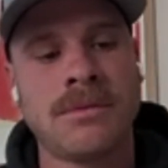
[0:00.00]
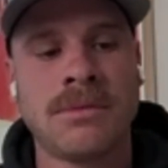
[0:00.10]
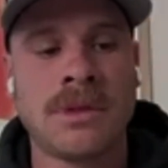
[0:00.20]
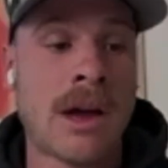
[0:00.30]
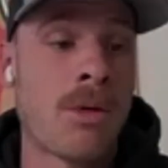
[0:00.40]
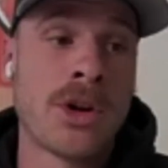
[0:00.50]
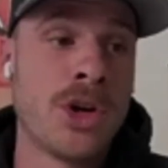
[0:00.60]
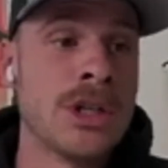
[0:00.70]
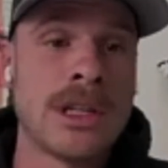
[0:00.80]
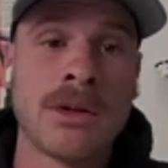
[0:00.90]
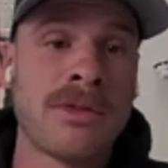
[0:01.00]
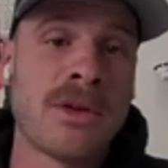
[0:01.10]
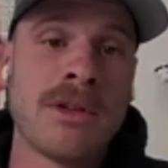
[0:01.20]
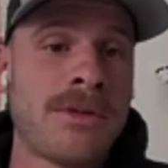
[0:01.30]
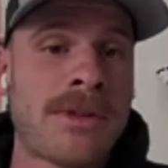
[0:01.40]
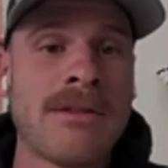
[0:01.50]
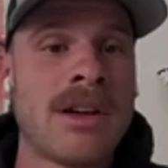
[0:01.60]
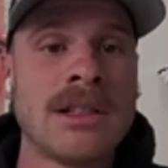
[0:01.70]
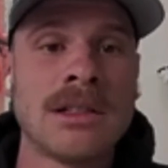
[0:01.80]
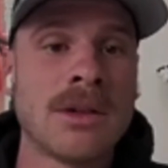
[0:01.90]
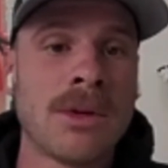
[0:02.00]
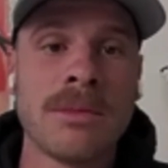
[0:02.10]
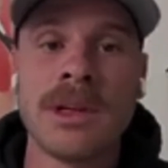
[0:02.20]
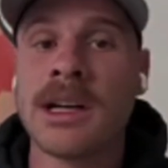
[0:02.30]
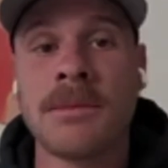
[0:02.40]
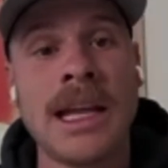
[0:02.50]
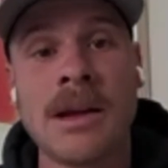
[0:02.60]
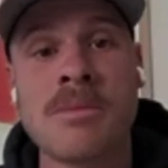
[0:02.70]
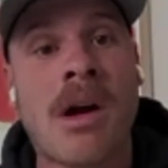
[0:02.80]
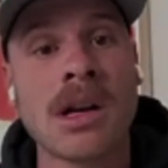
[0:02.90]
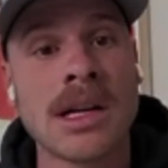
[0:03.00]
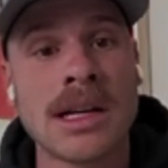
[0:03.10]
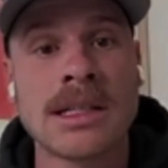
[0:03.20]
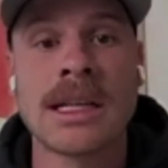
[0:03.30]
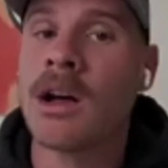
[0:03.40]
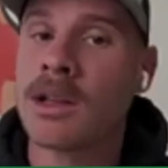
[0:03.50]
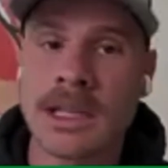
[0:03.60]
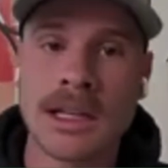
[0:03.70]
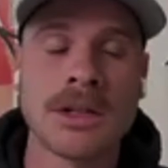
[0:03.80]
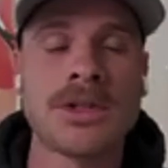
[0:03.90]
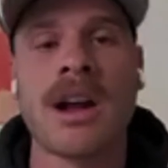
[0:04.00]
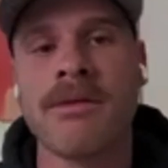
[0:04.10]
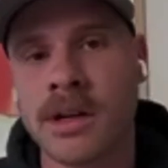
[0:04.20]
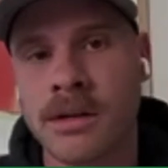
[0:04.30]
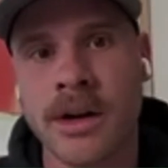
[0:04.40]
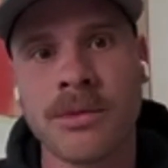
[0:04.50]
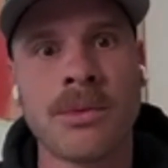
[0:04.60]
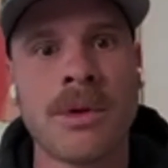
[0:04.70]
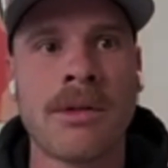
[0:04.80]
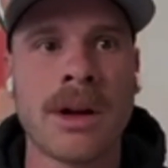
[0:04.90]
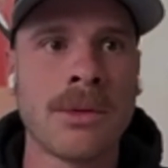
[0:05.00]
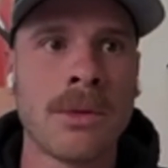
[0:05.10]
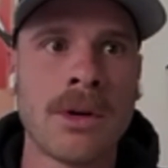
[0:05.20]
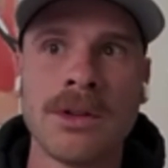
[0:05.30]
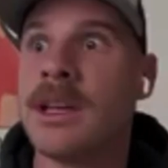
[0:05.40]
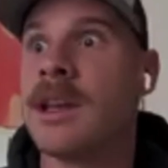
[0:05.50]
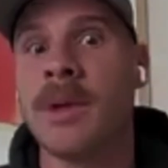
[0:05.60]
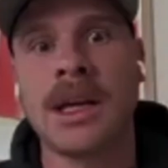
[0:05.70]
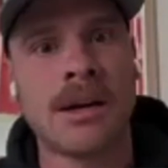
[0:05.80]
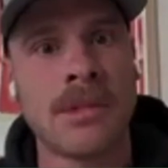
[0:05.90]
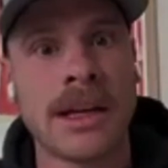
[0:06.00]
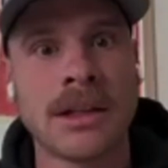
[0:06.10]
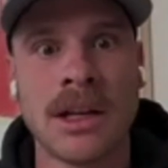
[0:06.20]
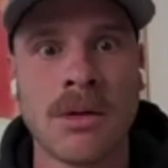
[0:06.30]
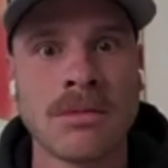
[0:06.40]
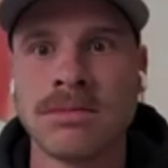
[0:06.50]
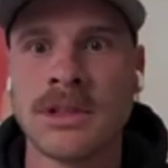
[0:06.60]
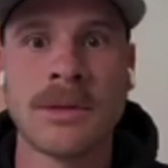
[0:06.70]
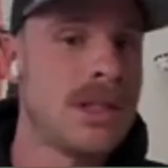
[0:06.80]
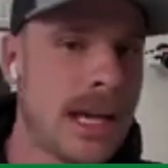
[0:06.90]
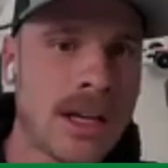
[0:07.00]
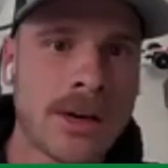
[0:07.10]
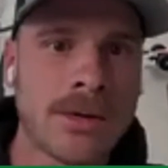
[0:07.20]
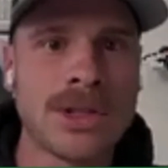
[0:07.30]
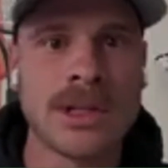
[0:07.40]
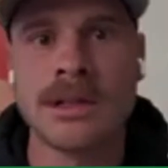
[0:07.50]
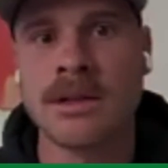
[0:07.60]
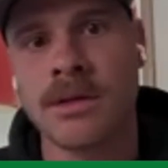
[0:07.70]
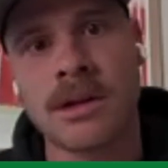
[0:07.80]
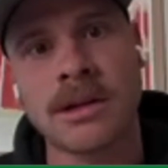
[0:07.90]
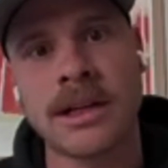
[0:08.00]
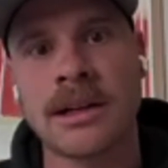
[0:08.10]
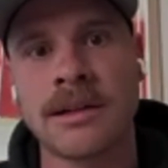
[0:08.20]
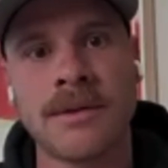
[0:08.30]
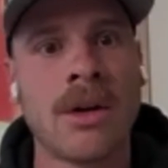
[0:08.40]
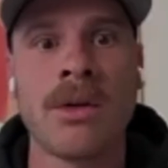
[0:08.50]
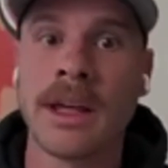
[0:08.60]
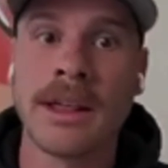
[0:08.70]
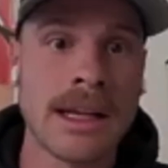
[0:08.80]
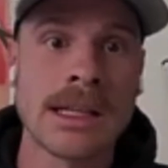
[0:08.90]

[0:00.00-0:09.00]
that were good, that were 400-500 in the world, become hitting partners, and all of a sudden they're traveling around the world, and they become like WTA coaches or like things